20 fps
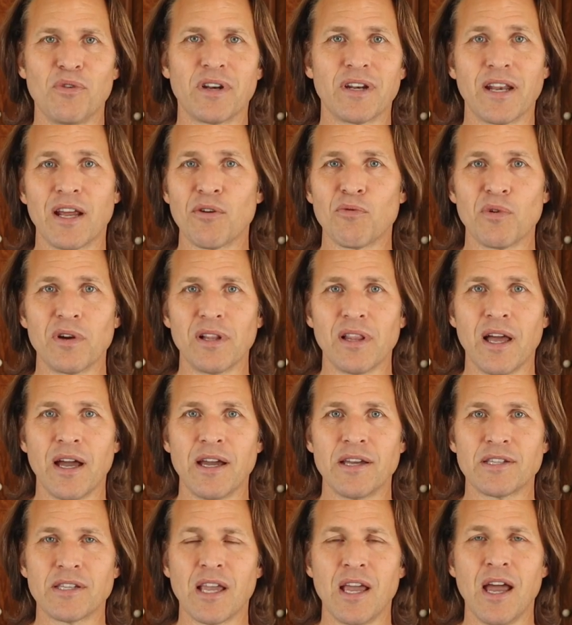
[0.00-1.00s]
what did I
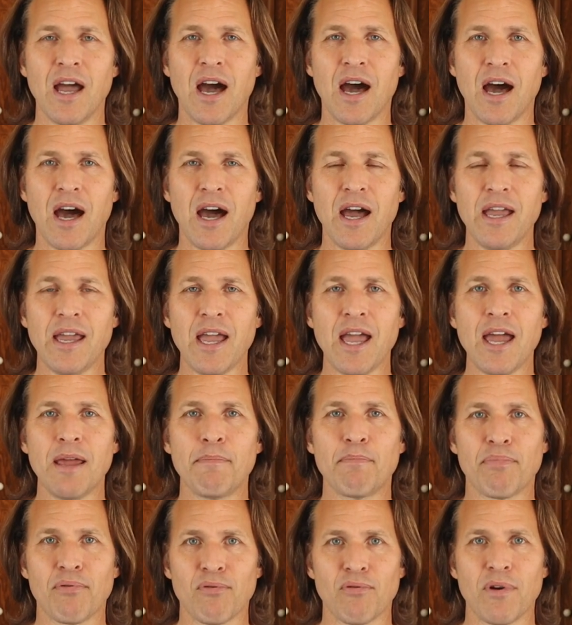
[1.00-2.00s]
realize? I
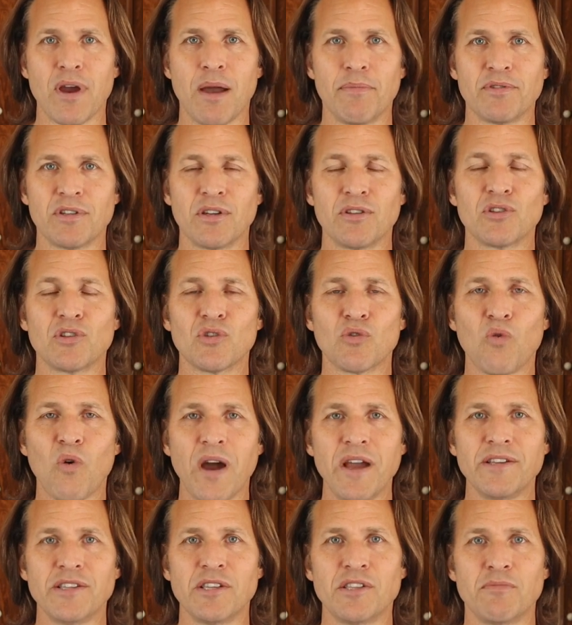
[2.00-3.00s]
had prepped
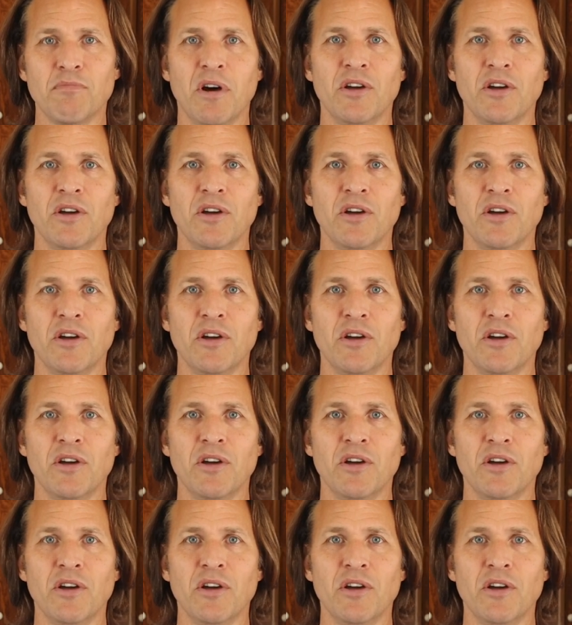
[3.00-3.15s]
twice as